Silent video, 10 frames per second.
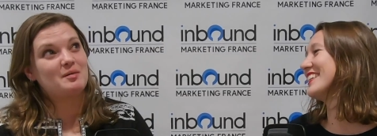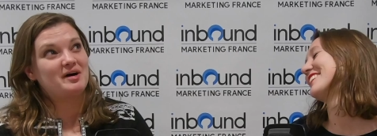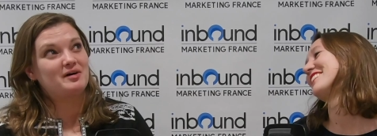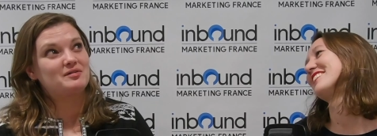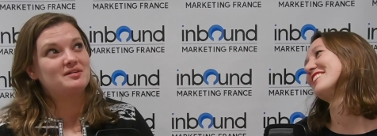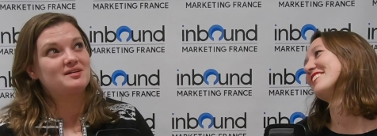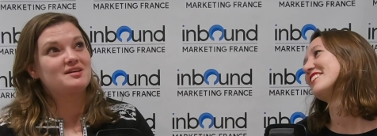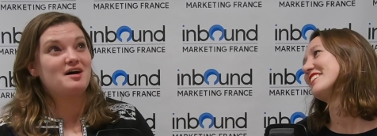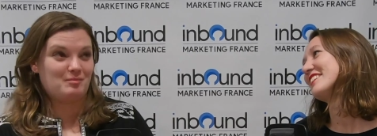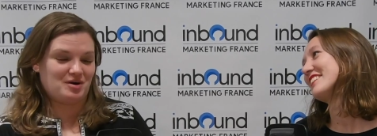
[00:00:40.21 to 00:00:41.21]
Speaker 1: about
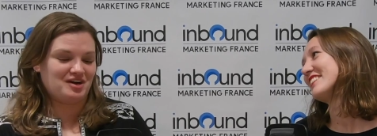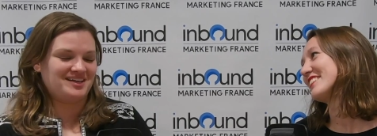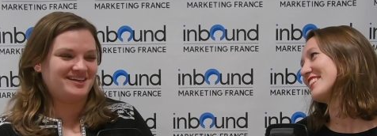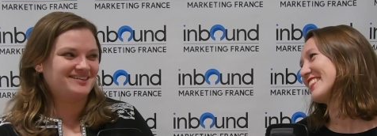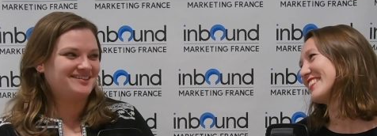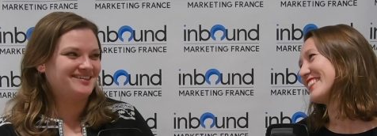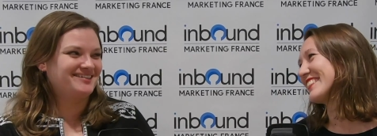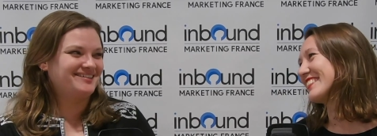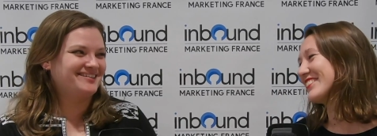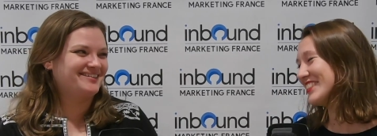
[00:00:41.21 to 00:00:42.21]
not marketing.
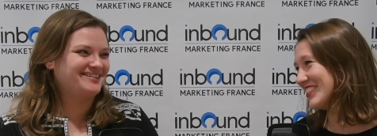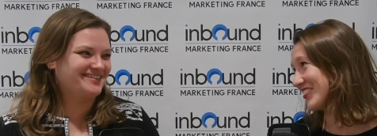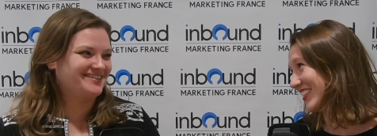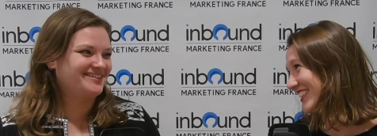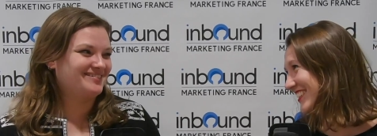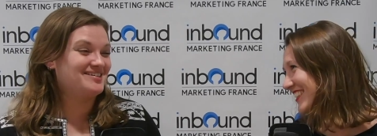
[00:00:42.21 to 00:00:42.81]
Which is great.